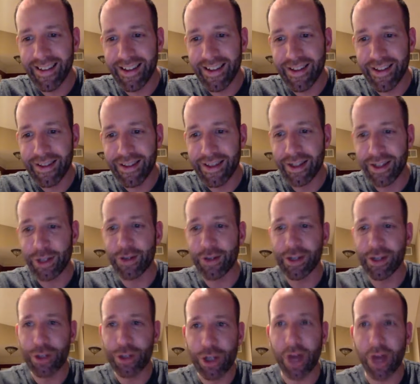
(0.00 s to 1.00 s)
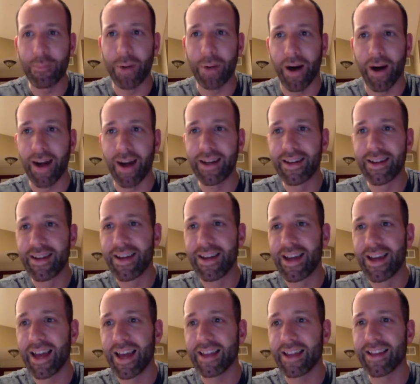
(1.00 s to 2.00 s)
that you can jump on.
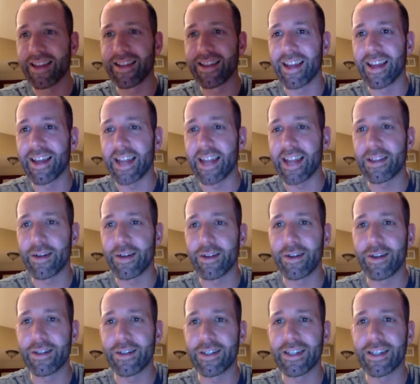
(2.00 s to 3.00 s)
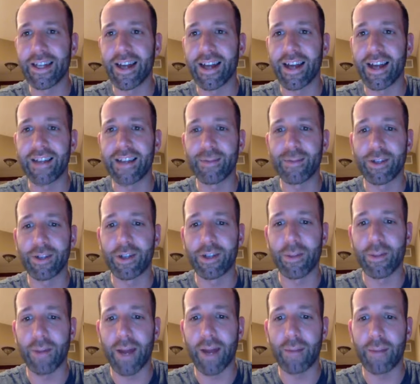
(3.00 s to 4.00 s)
And that Antonio just said he's willing to jump
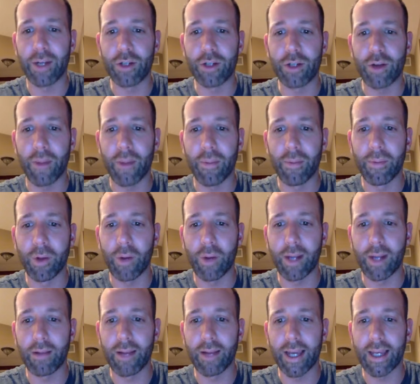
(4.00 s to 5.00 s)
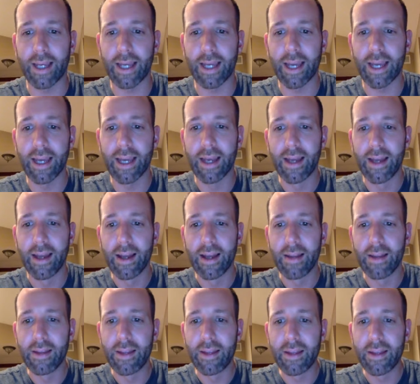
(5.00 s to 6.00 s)
out. I'm going to drop him a quick link
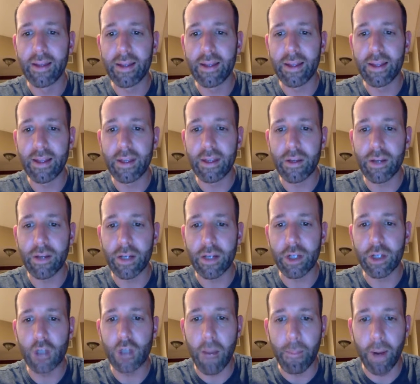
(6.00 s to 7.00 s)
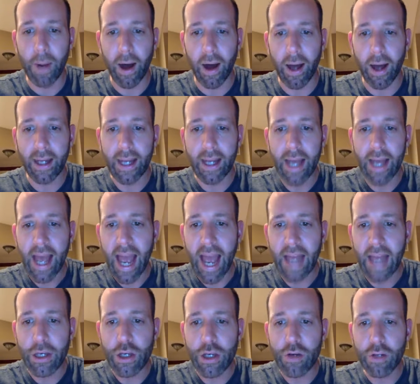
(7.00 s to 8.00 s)
that you can jump on,
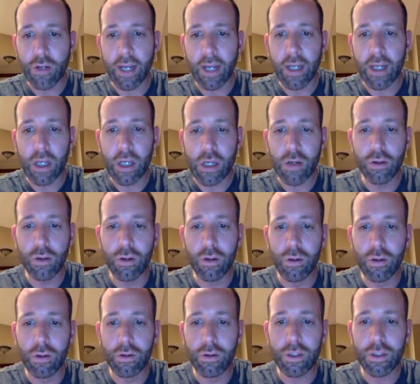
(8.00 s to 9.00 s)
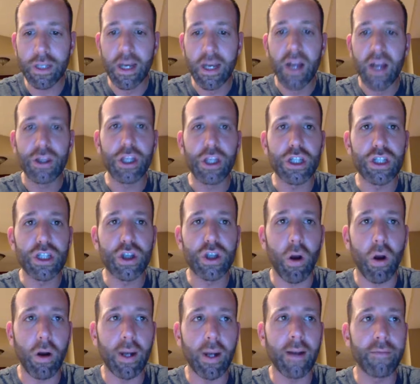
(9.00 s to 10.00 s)
and you can use the
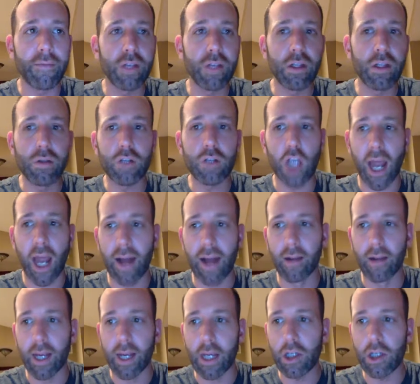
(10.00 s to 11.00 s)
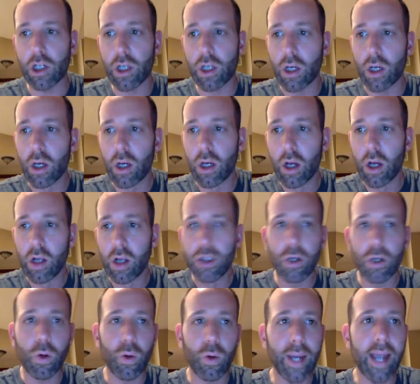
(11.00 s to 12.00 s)
starting of the new challenge to
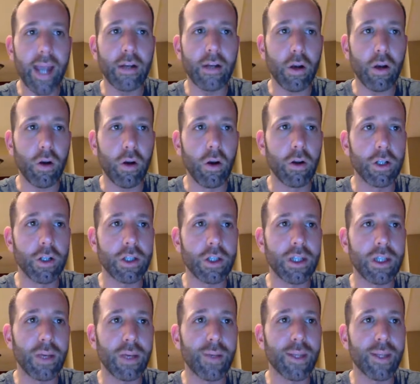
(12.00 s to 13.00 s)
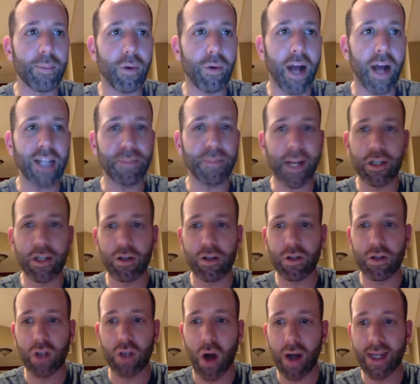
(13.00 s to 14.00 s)
create urgency with the prospect you're
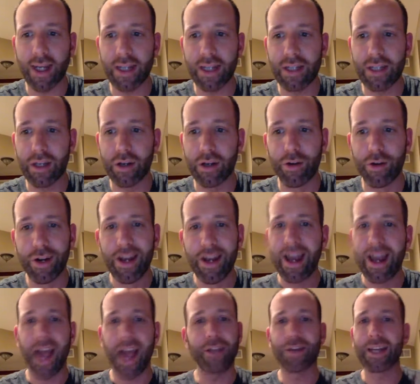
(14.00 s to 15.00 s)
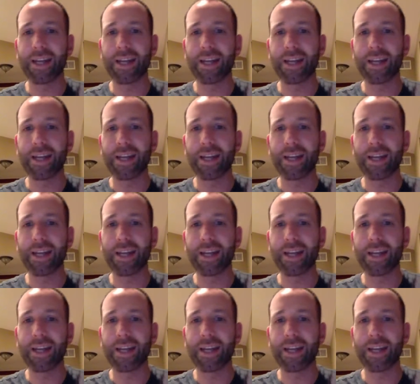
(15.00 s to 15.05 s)
talking to, and you can get